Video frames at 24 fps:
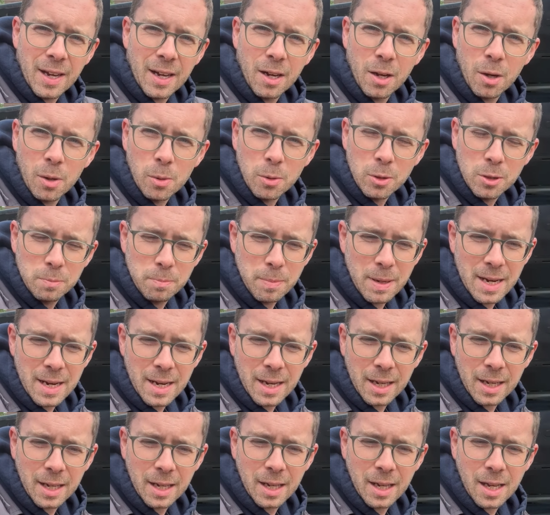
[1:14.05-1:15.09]
holds
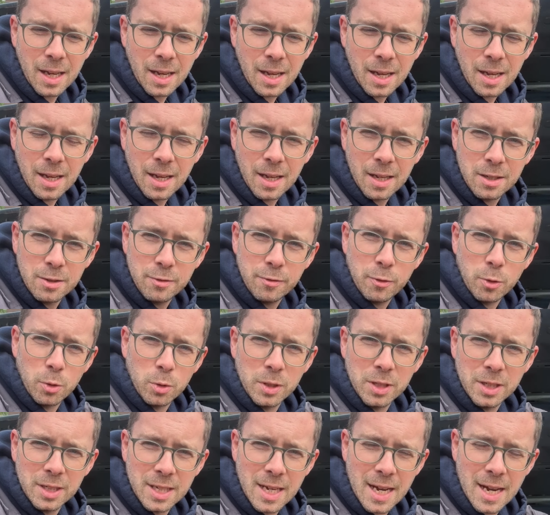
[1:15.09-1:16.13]
back has
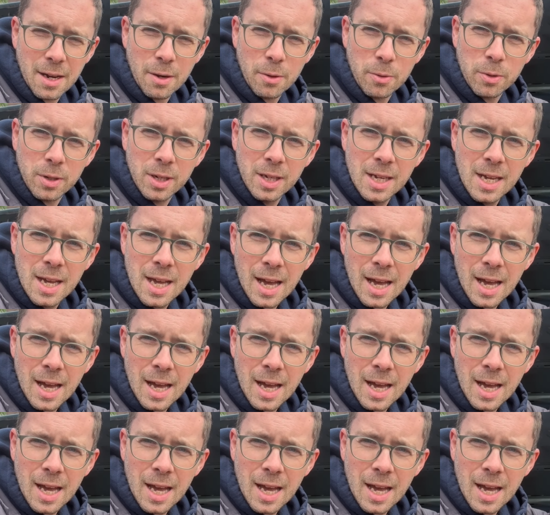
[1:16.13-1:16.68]
fallen down,